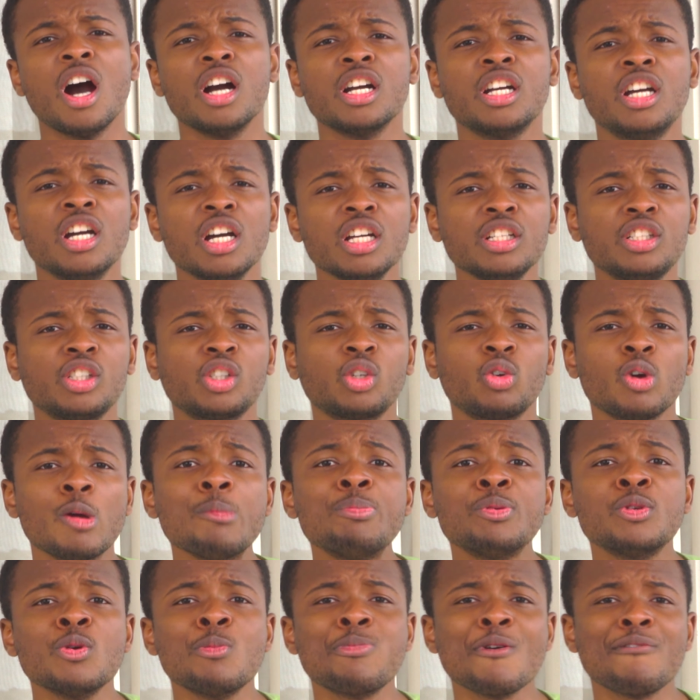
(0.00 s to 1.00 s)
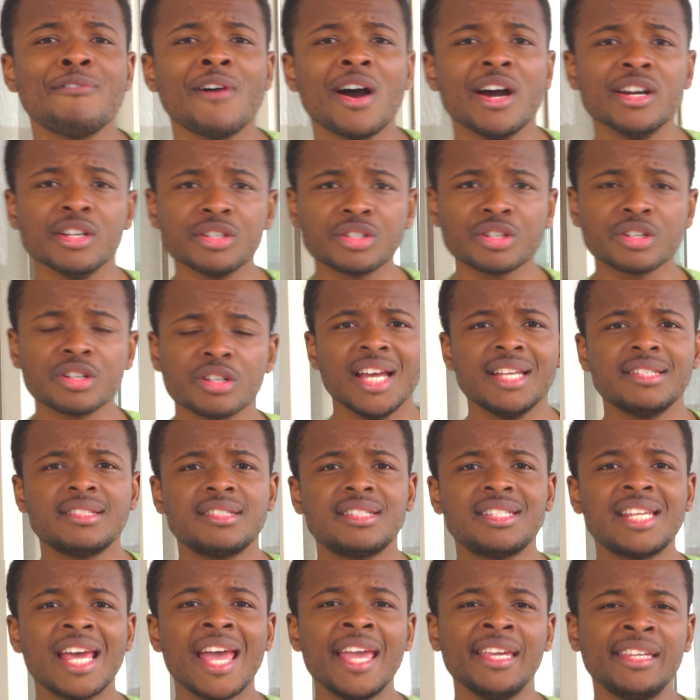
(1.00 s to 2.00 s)
a good script supervisor is
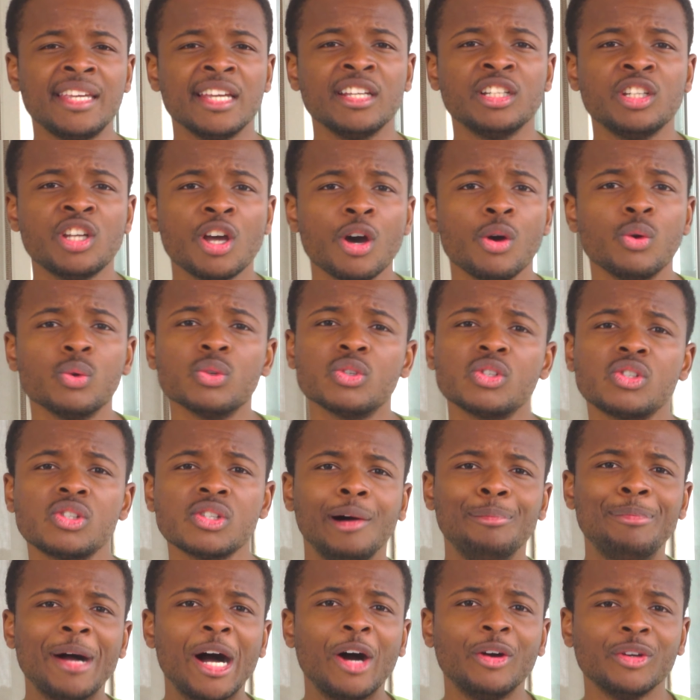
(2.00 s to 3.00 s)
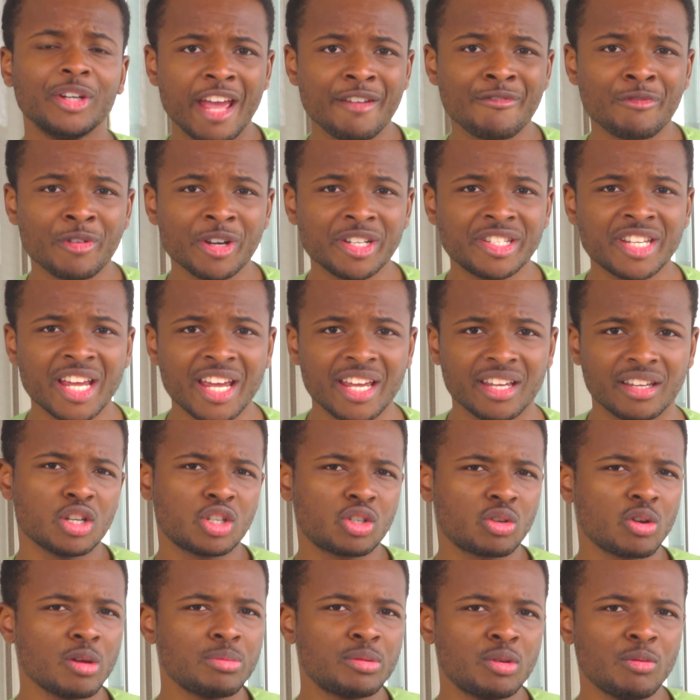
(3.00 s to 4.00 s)
taking notes about every take. A
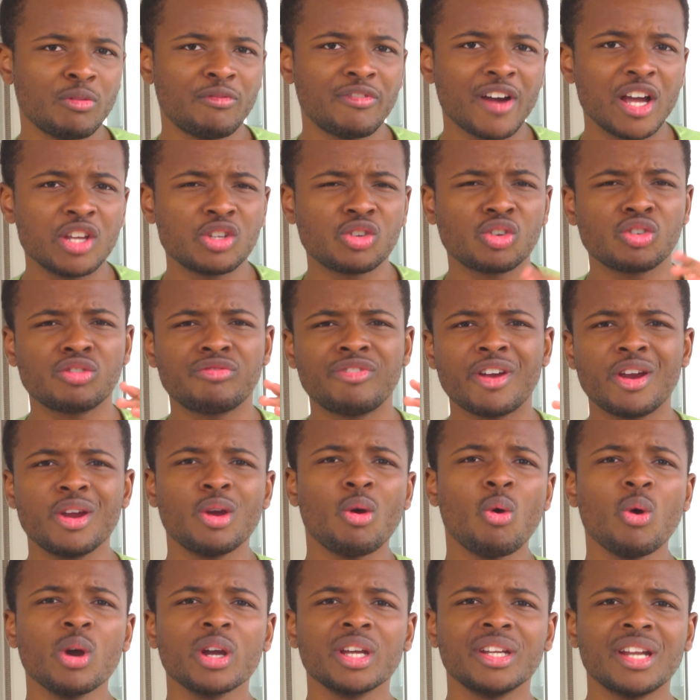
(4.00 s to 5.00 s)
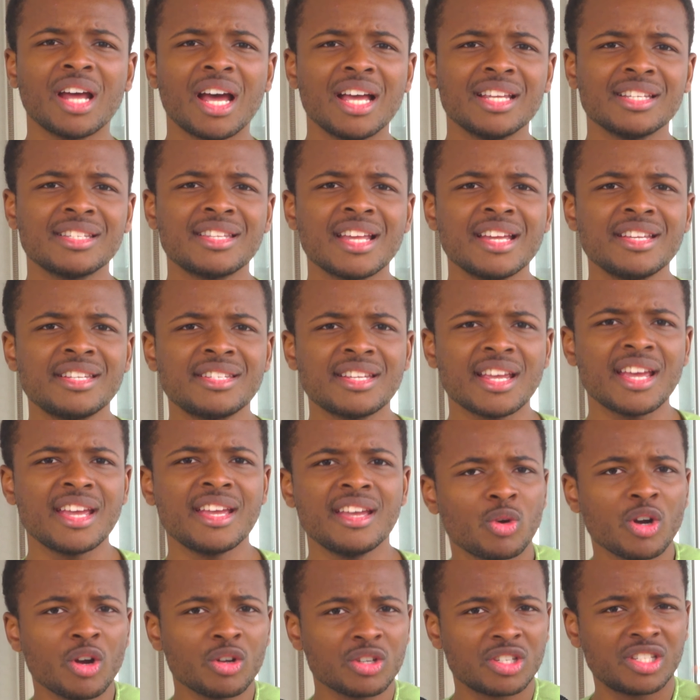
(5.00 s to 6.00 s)
script supervisor is very organized. They say,
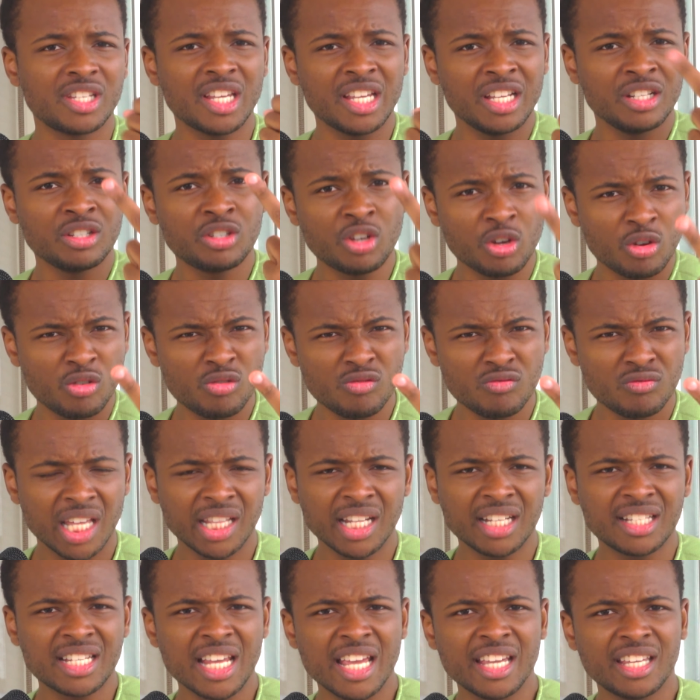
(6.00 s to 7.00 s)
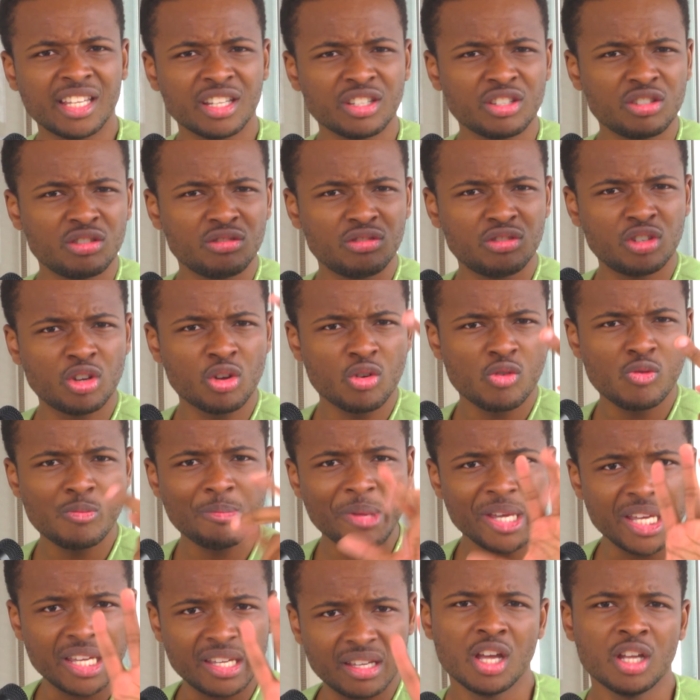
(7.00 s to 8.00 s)
we're on scene 2 and the take is
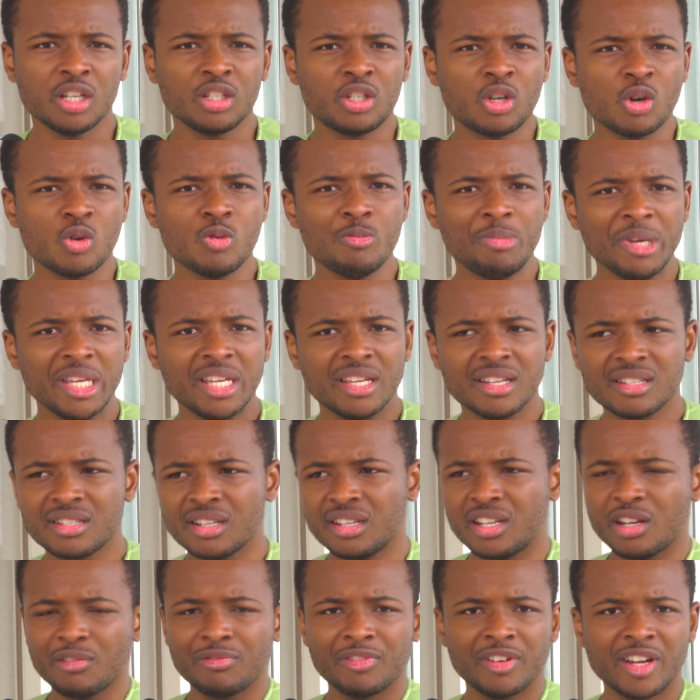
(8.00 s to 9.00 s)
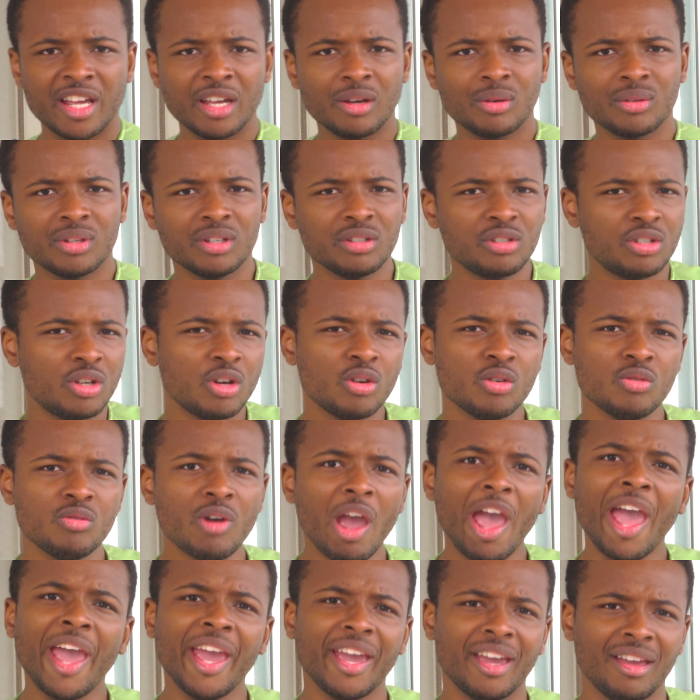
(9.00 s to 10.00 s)
2B. 2B is a different angle than
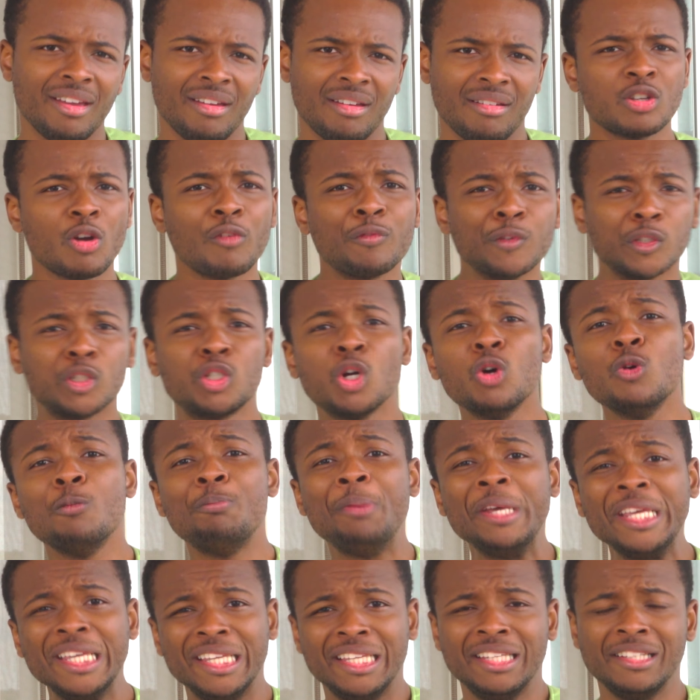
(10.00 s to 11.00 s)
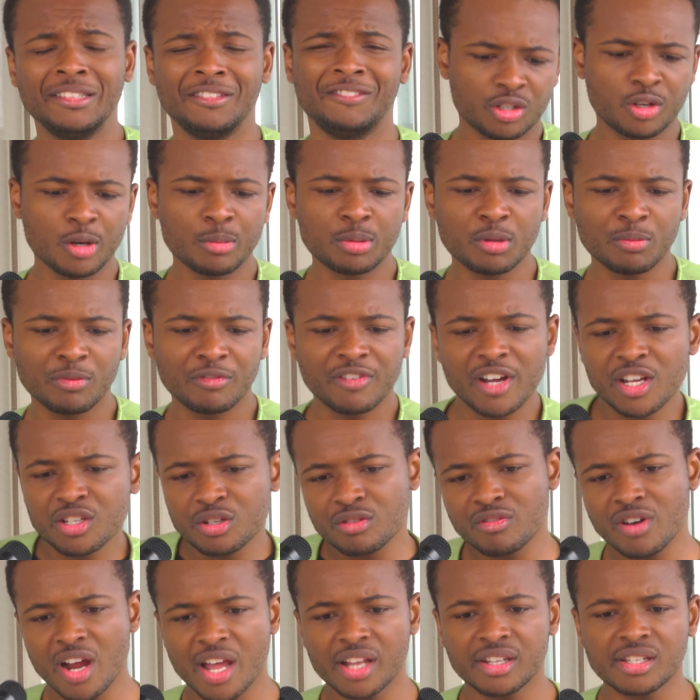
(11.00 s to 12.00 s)
2A. So for 2B, script supervisor
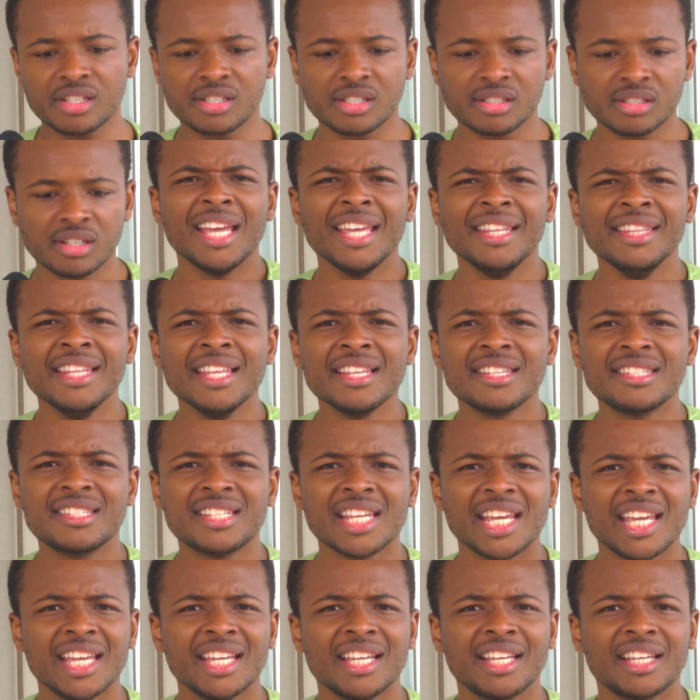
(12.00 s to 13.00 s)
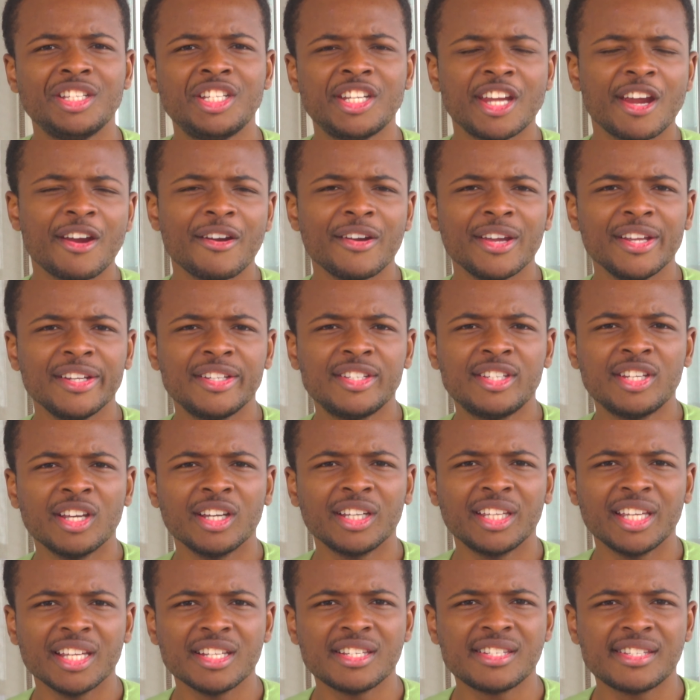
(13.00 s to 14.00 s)
writes, in this take, Jerry
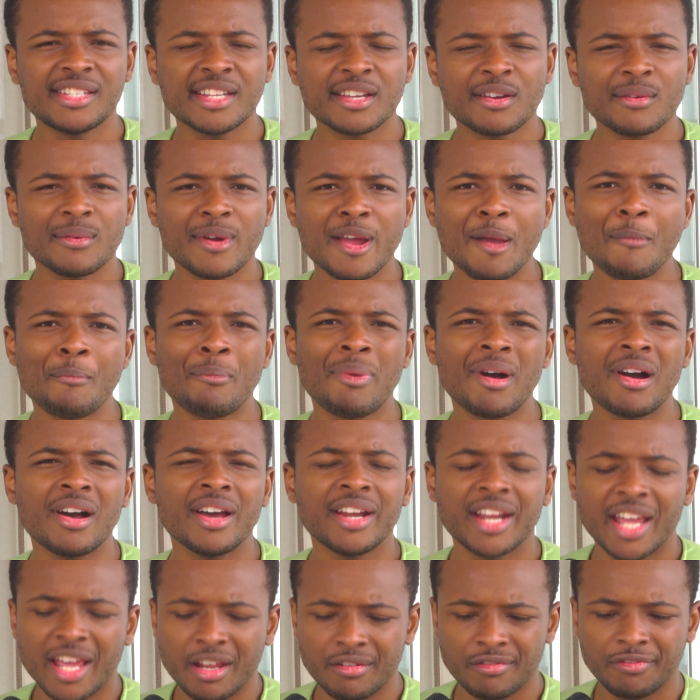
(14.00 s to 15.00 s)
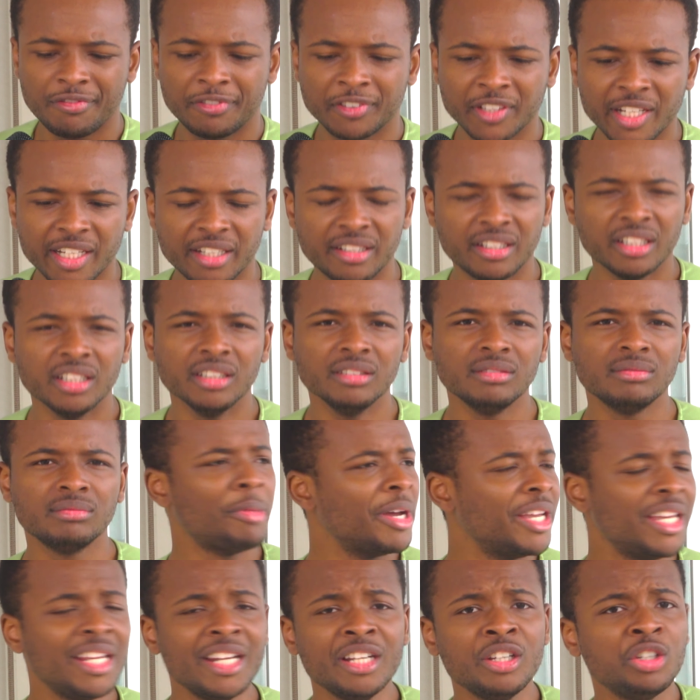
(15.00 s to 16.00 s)
took his cigarette butt and flicked it,
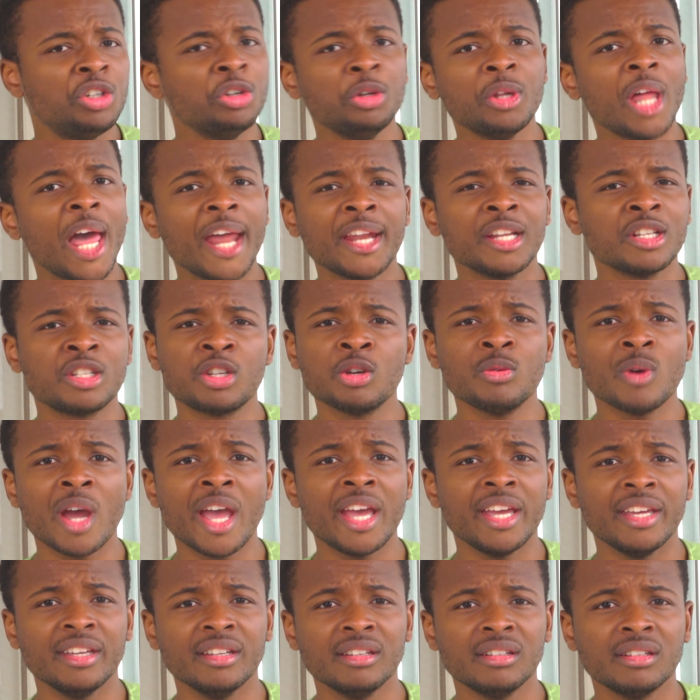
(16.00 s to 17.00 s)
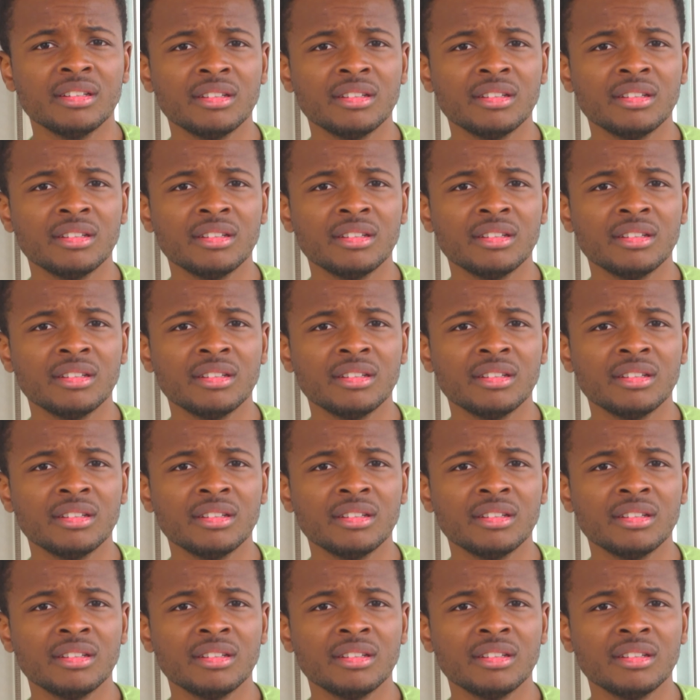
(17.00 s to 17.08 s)
but he didn't do that in 2A.